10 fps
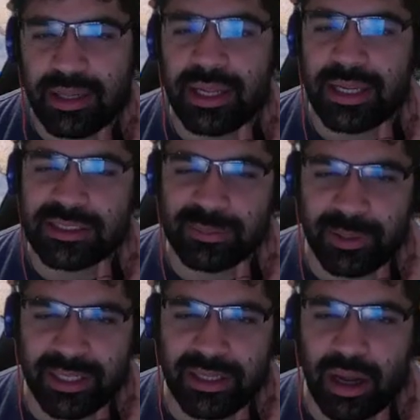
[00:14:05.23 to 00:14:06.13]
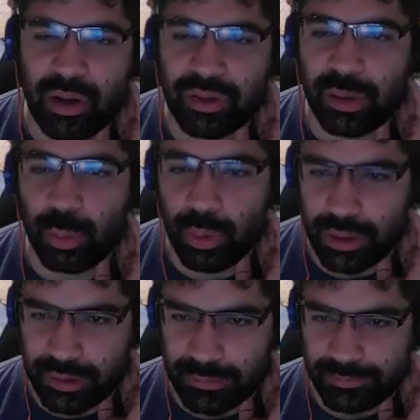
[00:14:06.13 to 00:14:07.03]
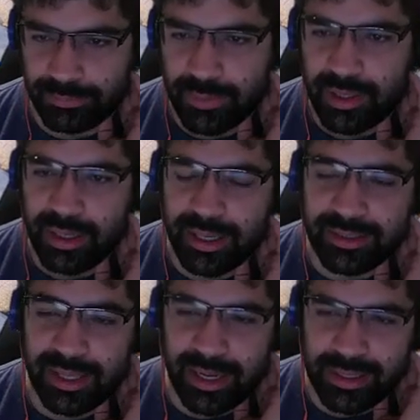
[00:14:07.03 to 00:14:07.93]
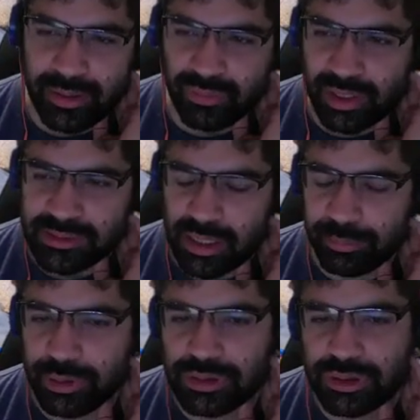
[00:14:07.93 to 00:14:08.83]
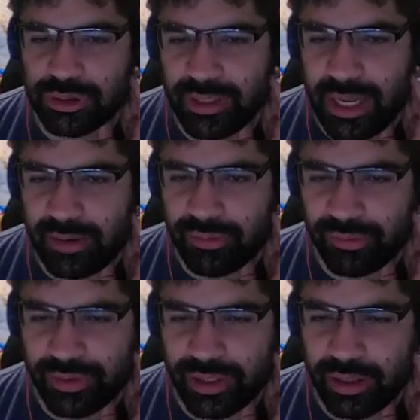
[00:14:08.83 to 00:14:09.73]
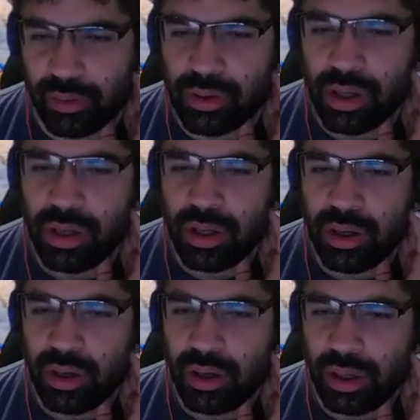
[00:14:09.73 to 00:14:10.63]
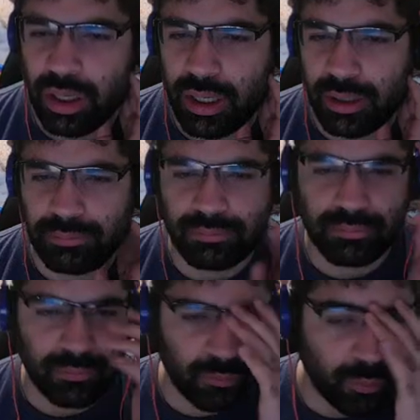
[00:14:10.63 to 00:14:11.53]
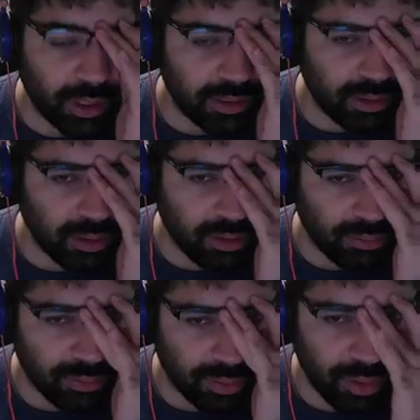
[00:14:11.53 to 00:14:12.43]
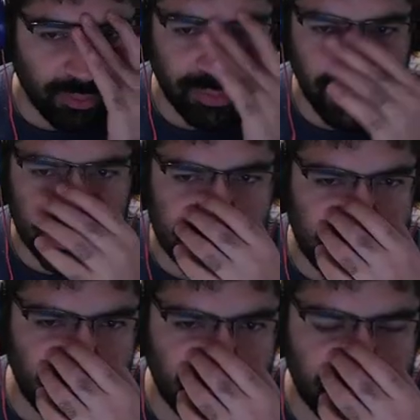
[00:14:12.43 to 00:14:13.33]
explain how they work. At the end of the examples, you will have to figure out one out of yourself.